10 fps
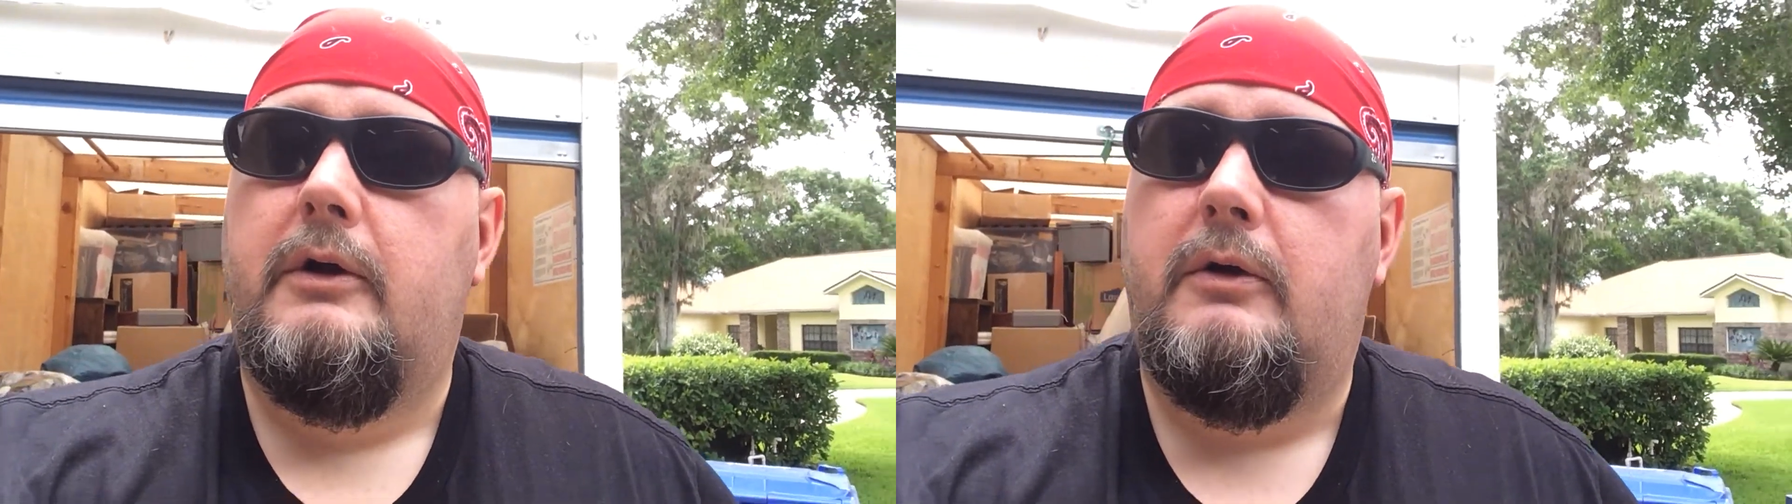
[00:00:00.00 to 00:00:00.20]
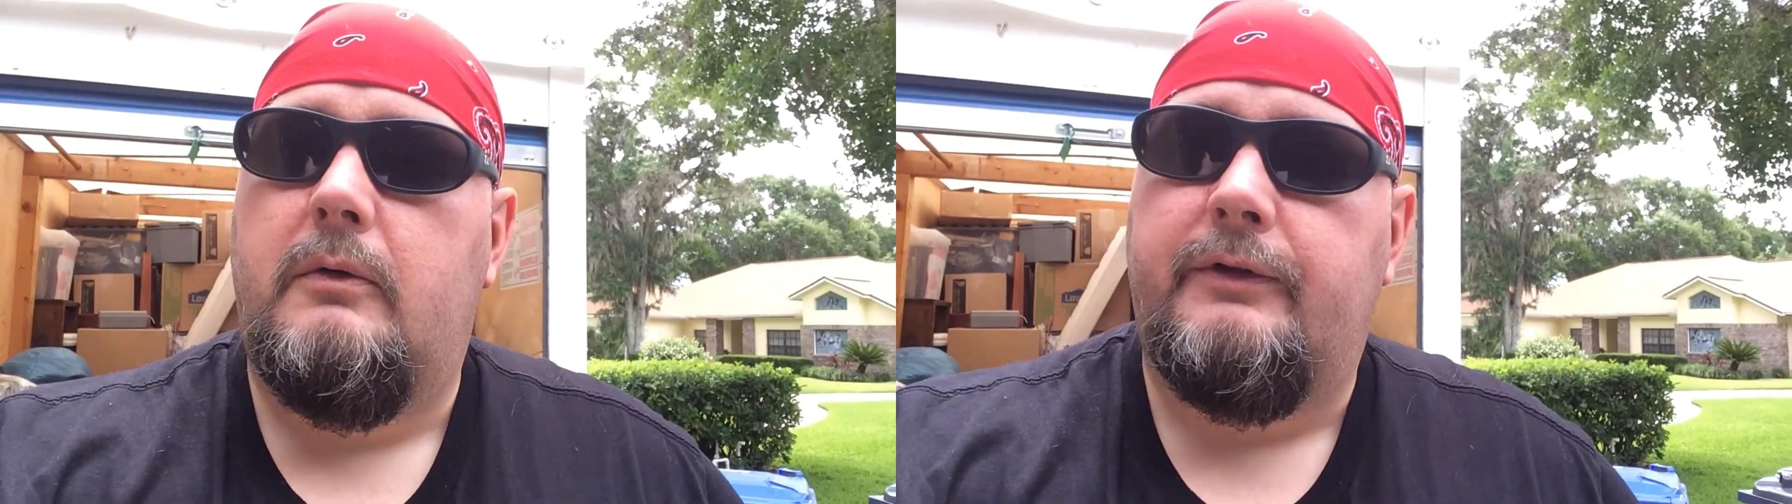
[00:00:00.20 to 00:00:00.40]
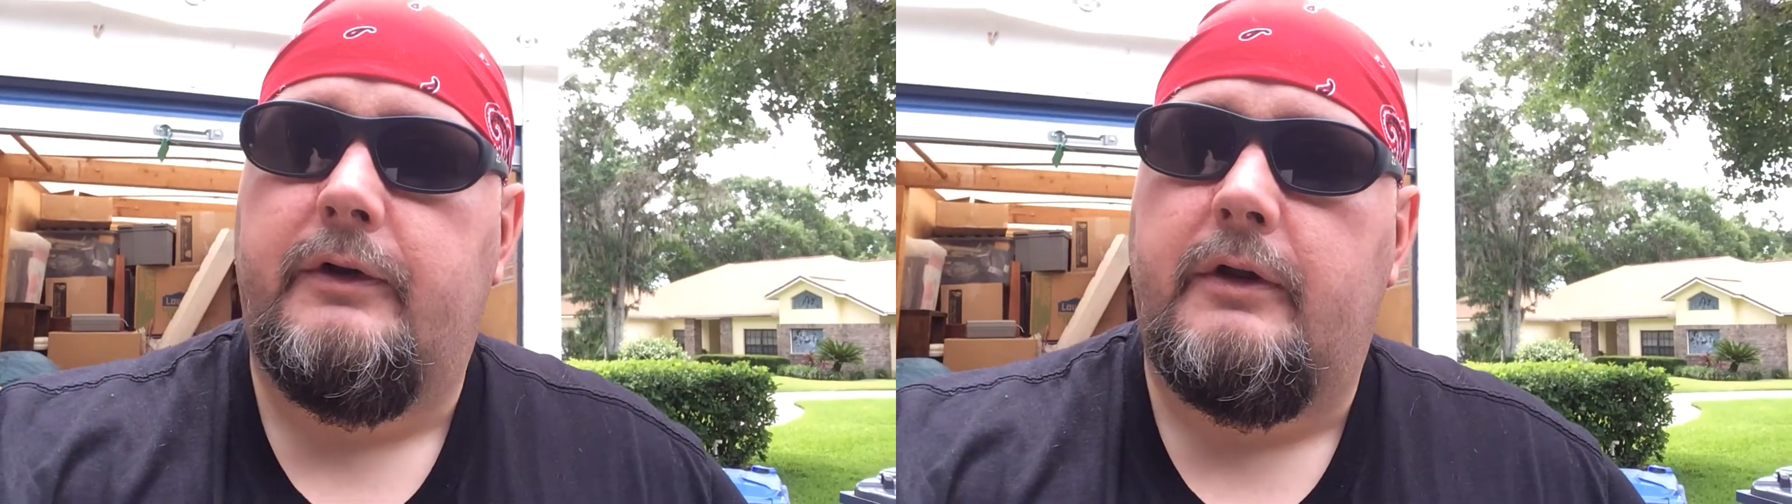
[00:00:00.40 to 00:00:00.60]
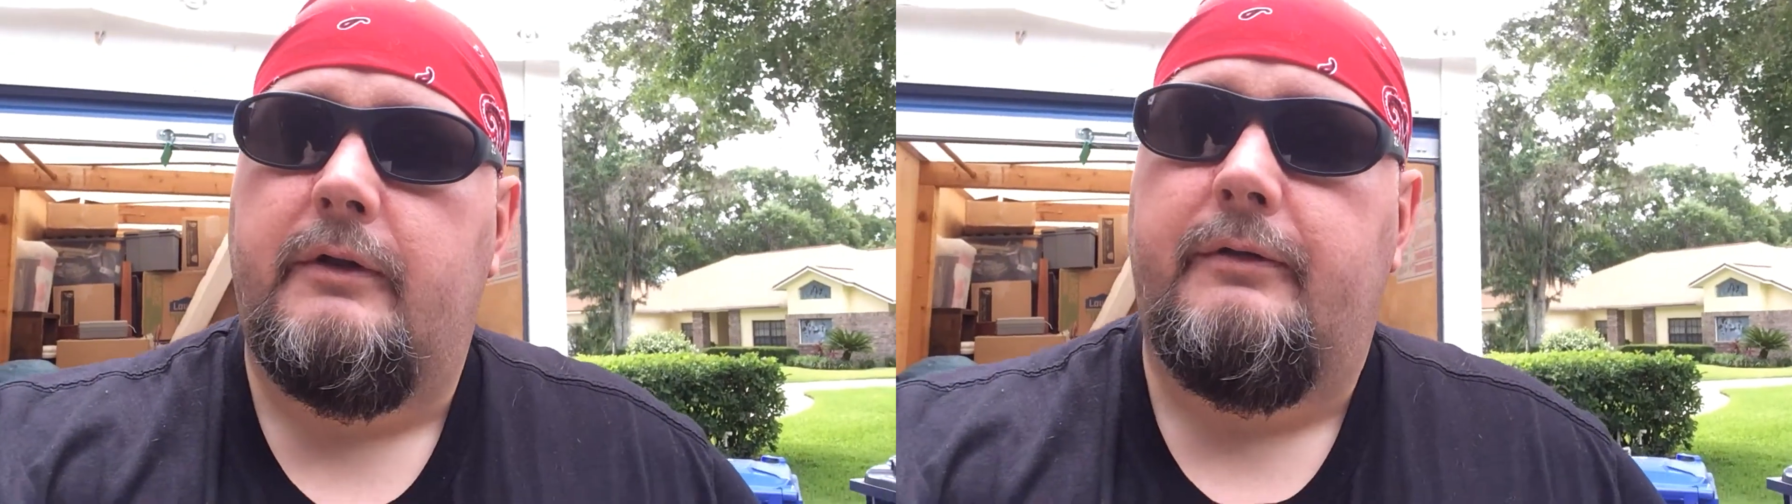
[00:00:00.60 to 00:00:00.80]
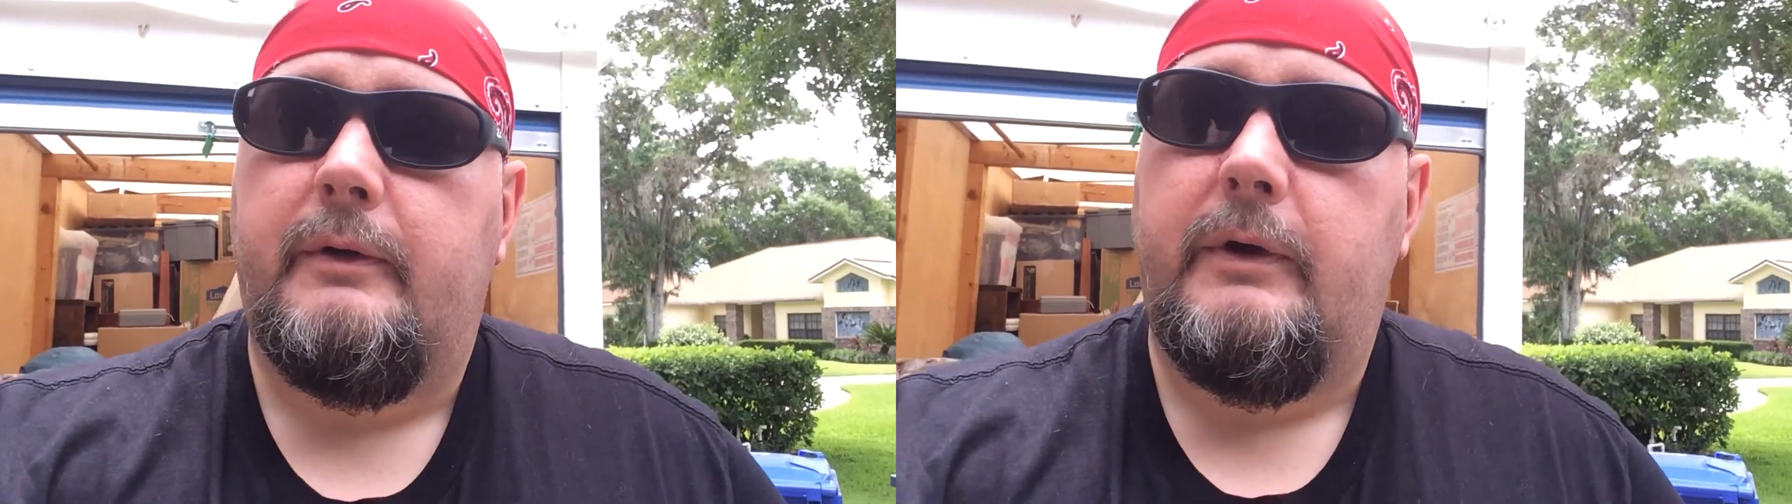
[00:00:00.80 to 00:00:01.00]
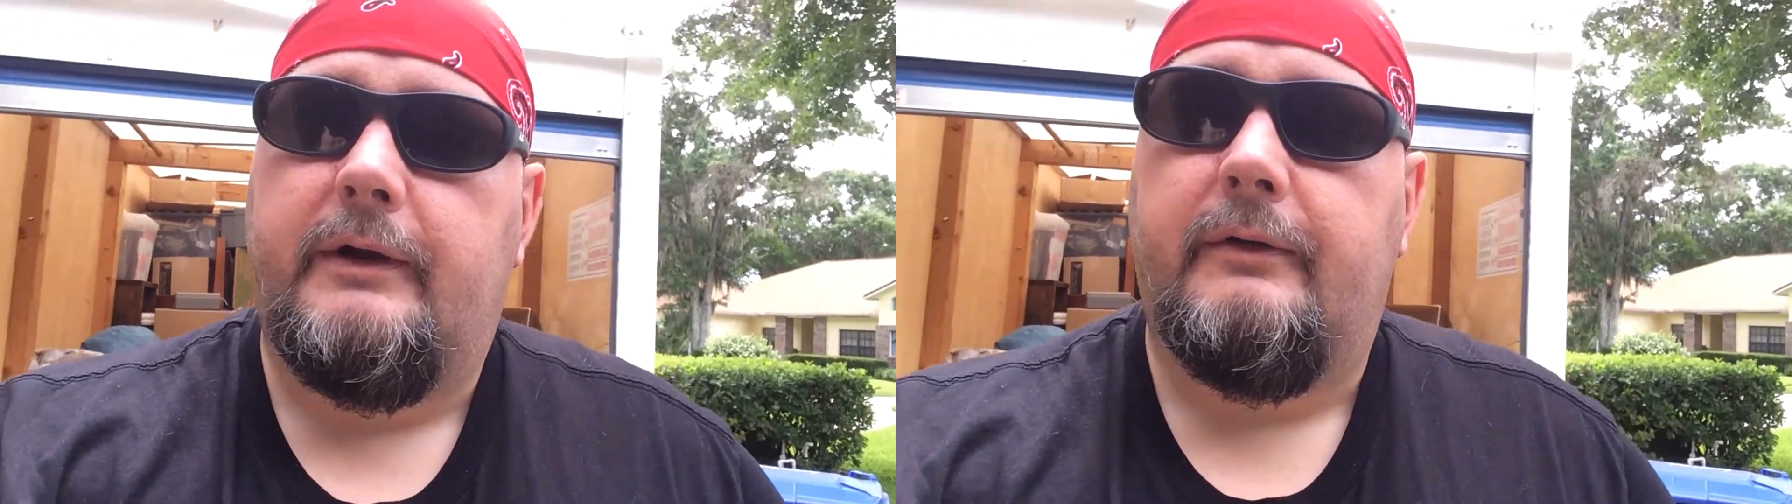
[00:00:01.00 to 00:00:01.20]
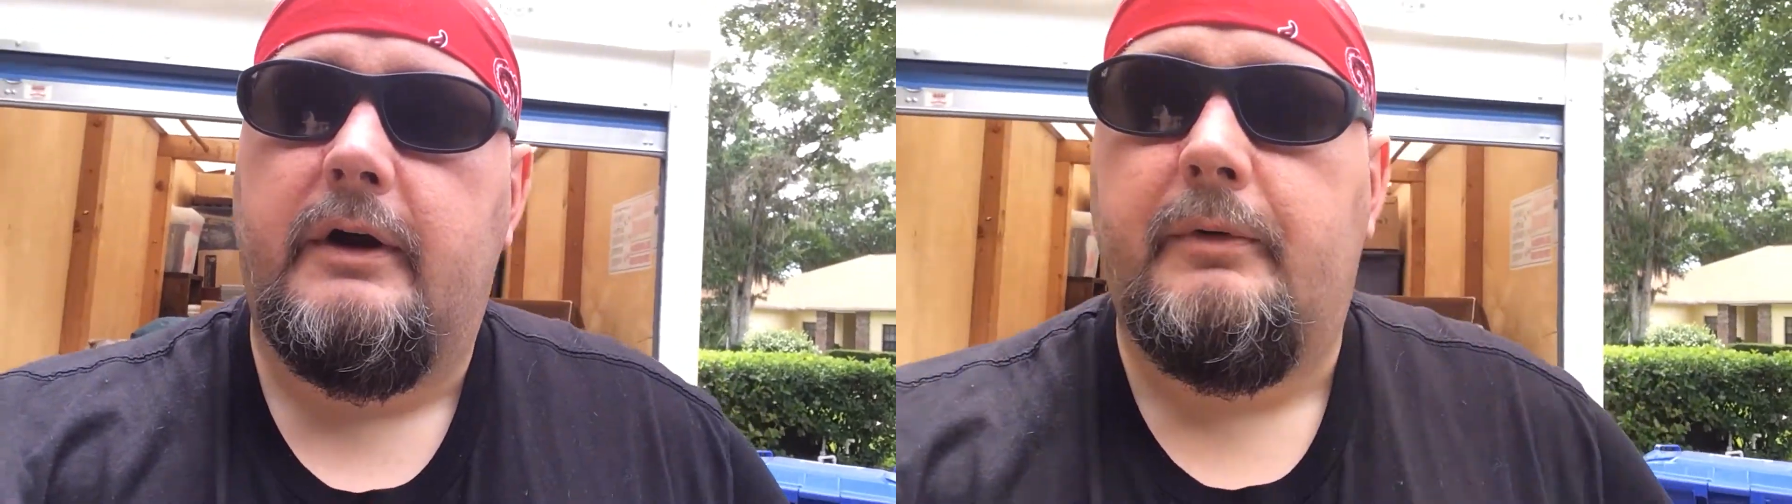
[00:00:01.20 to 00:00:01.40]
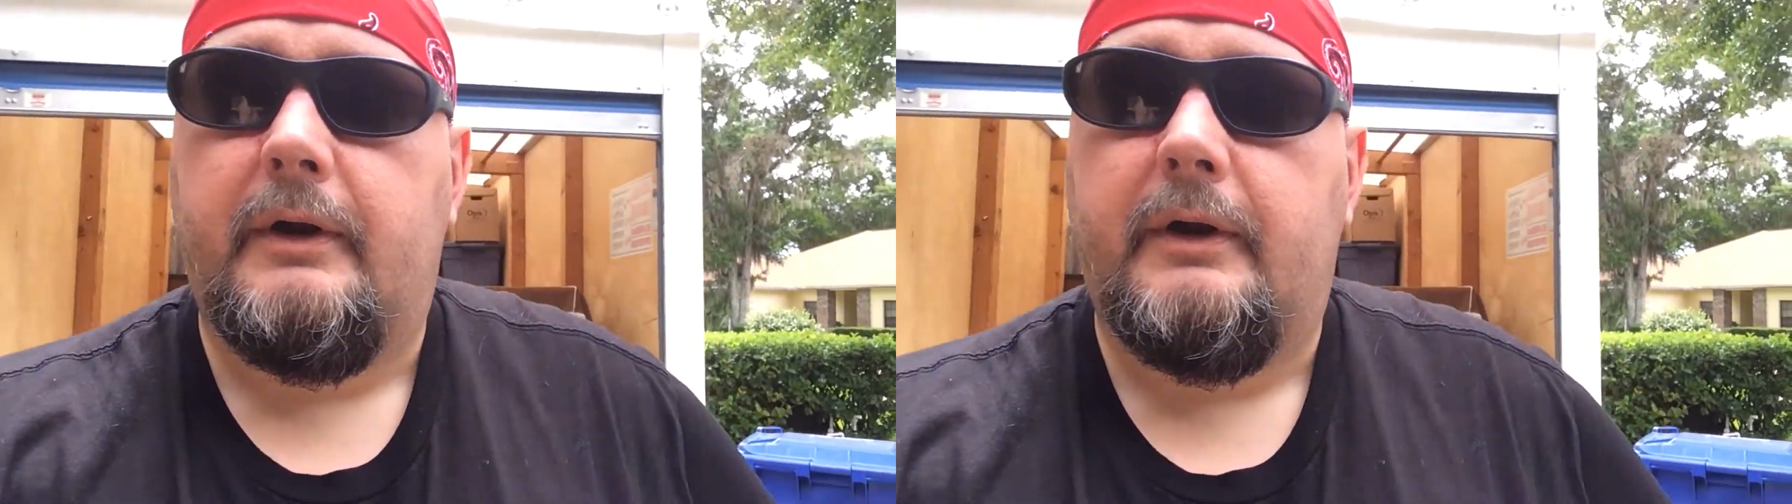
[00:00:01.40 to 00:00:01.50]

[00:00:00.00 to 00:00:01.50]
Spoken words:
what's another 3 weeks, right?